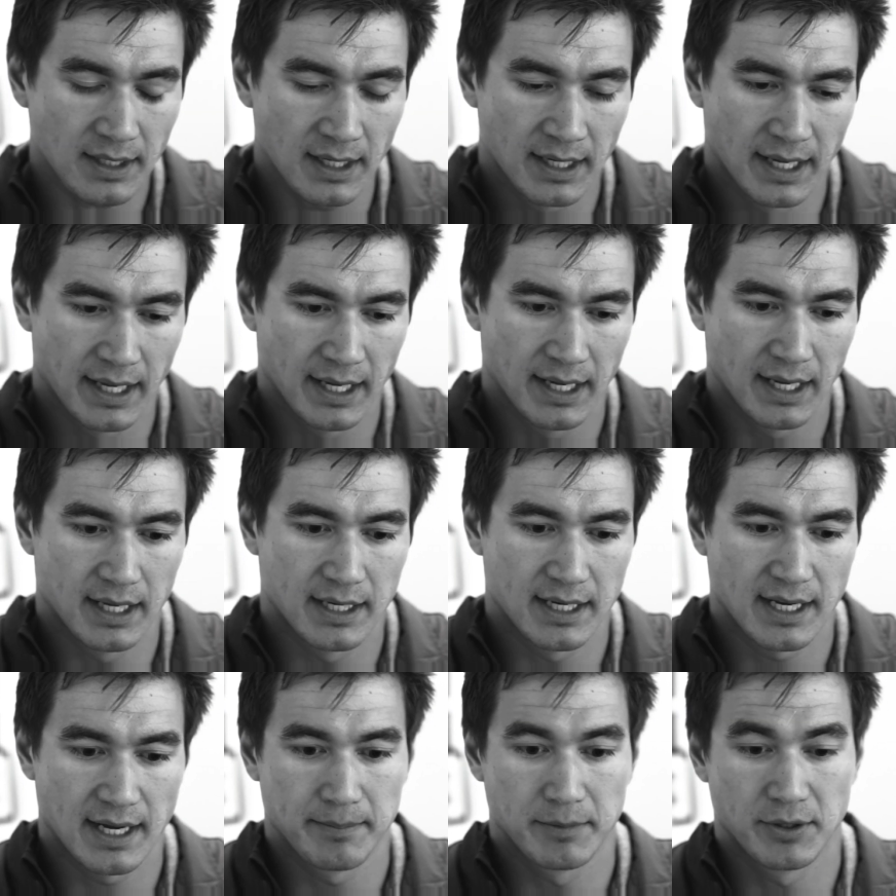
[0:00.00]

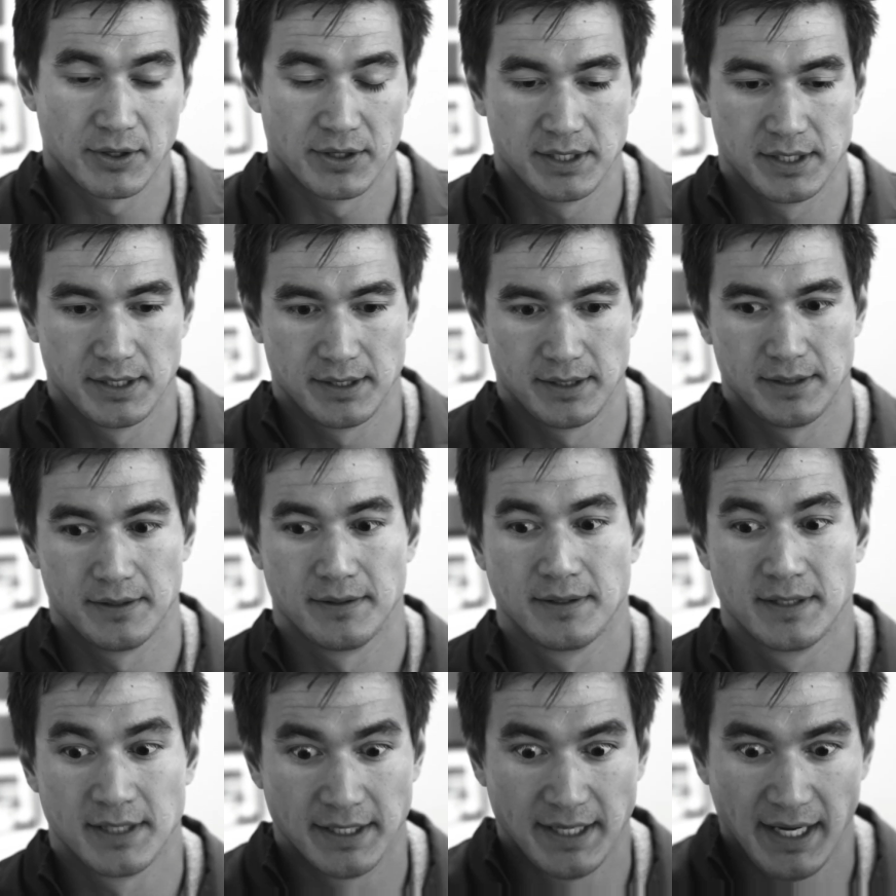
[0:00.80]
And I'm going
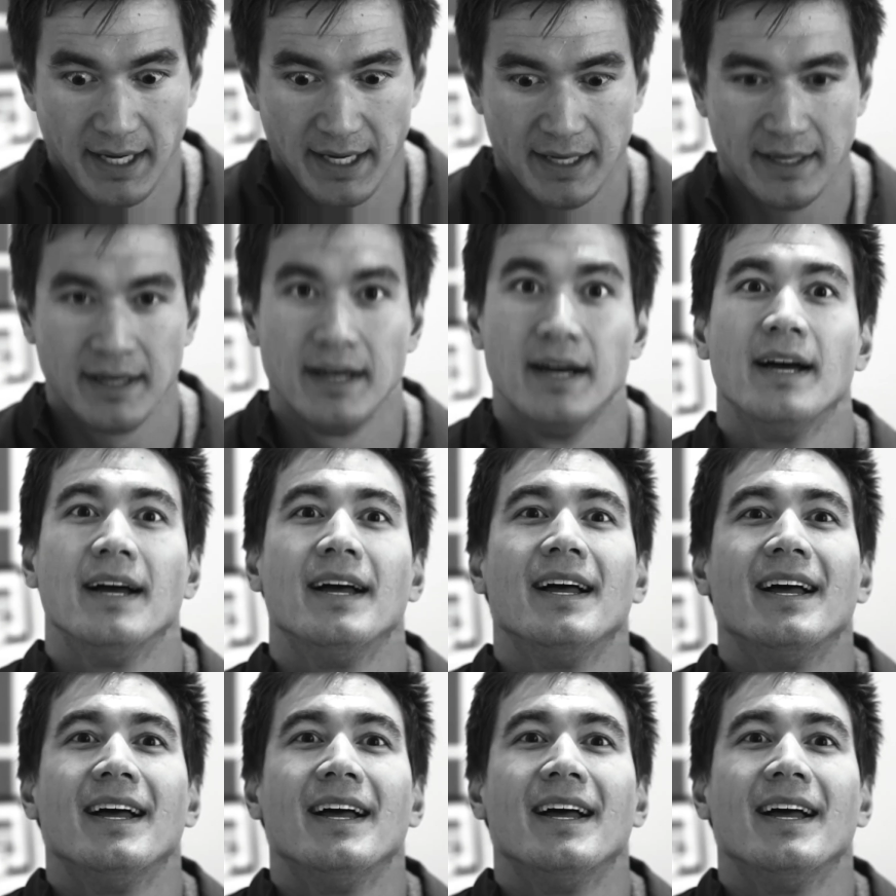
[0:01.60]
to today